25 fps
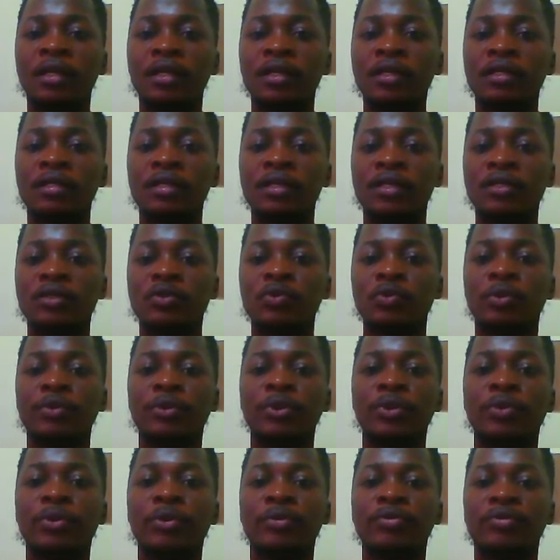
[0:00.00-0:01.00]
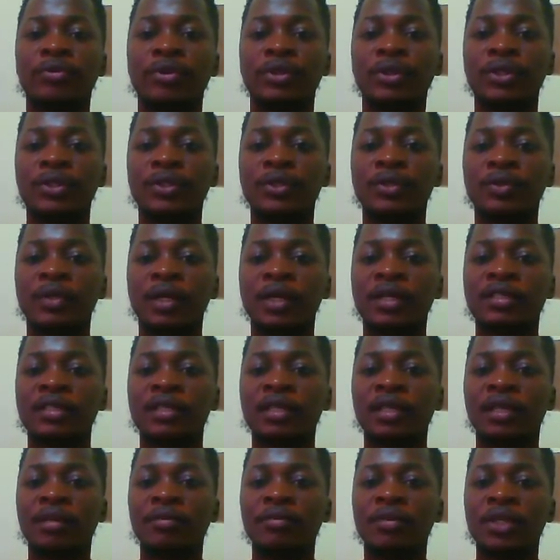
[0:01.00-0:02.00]
this will be referred to as
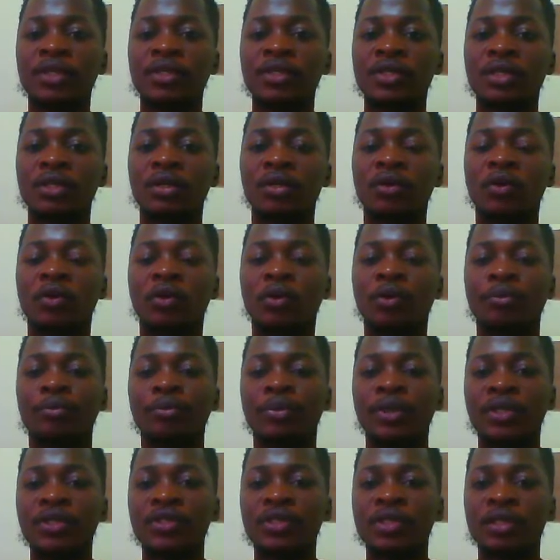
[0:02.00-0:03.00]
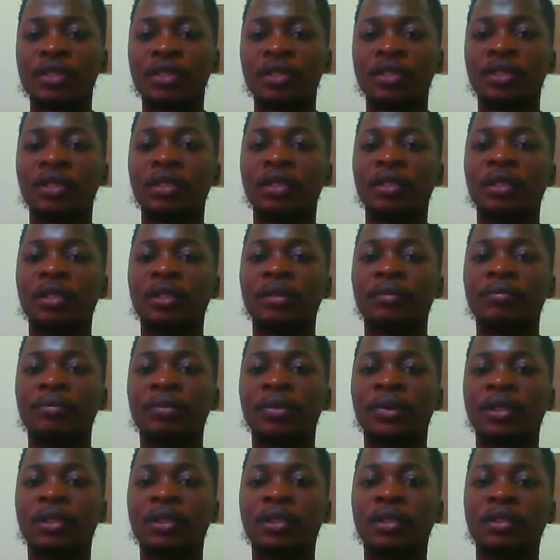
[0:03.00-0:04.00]
image or picture,
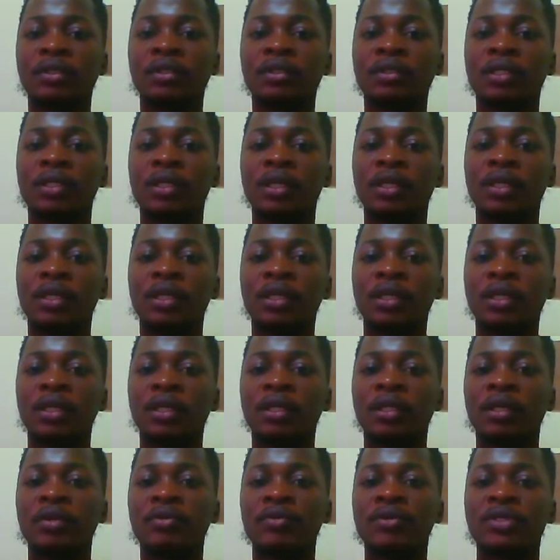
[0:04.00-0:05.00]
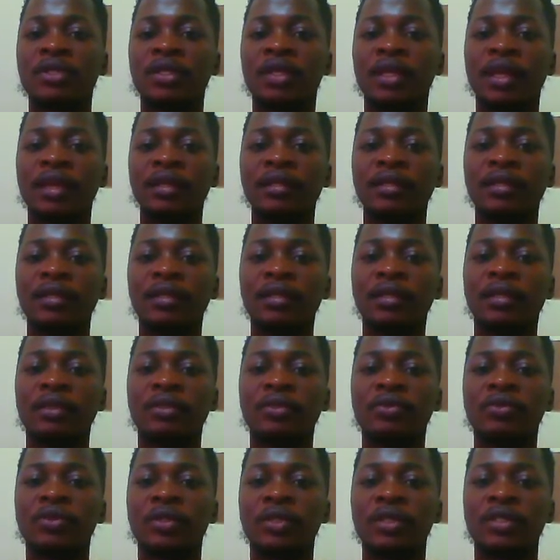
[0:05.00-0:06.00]
because there is nothing here
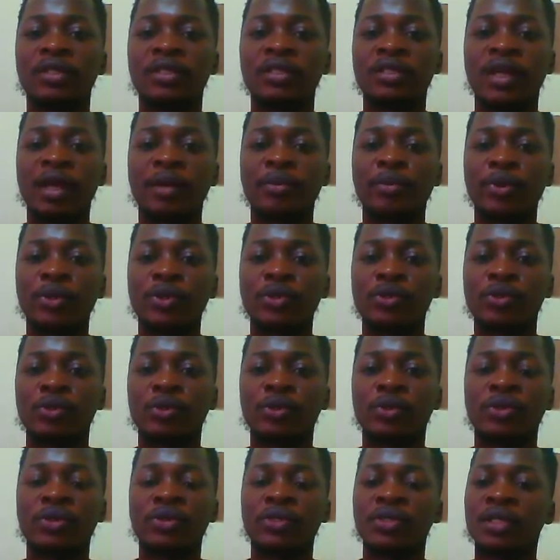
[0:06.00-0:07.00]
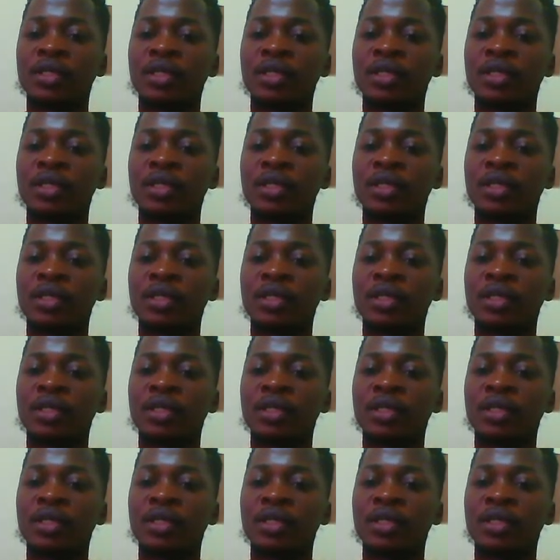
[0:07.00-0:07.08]
to interpret to us